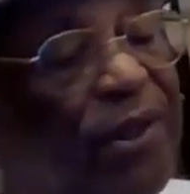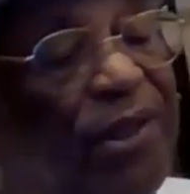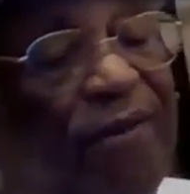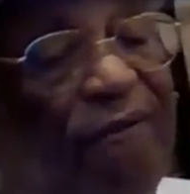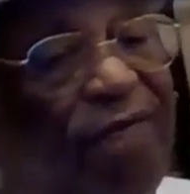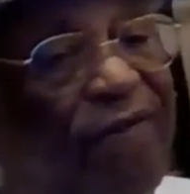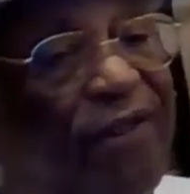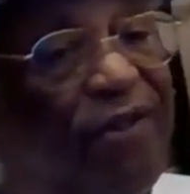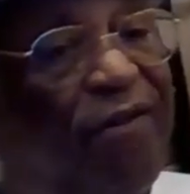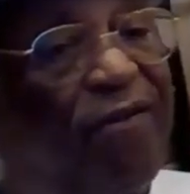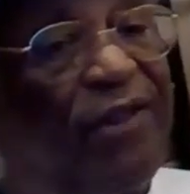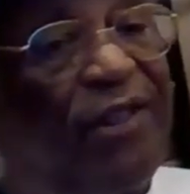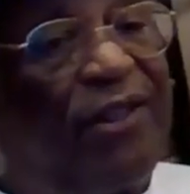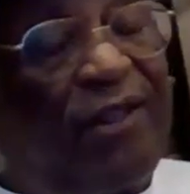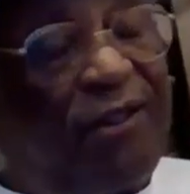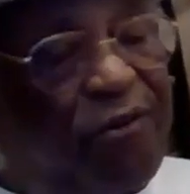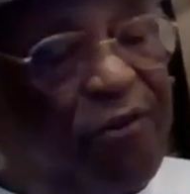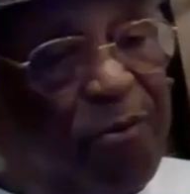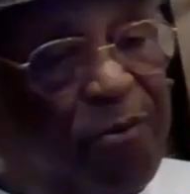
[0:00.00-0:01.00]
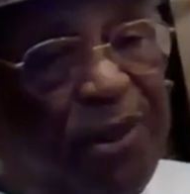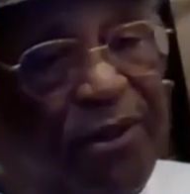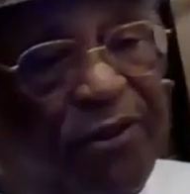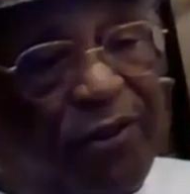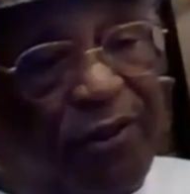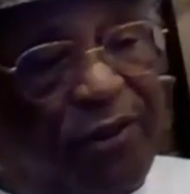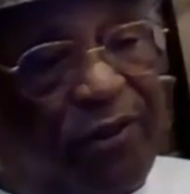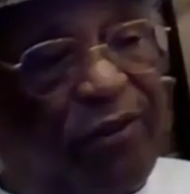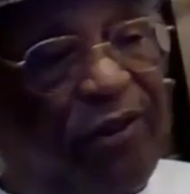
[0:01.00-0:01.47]
played a very, as you
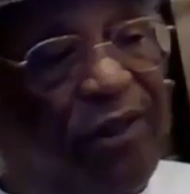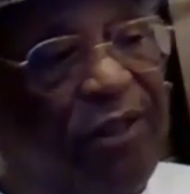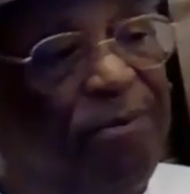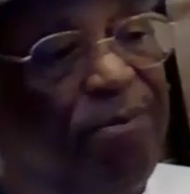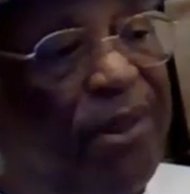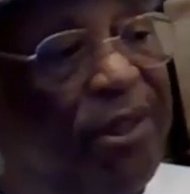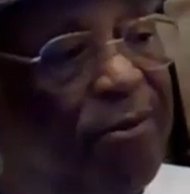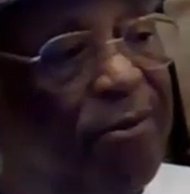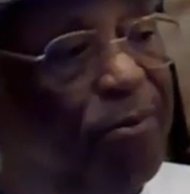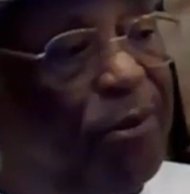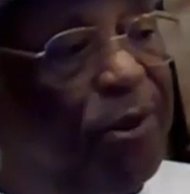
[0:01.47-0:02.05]
mentioned earlier, many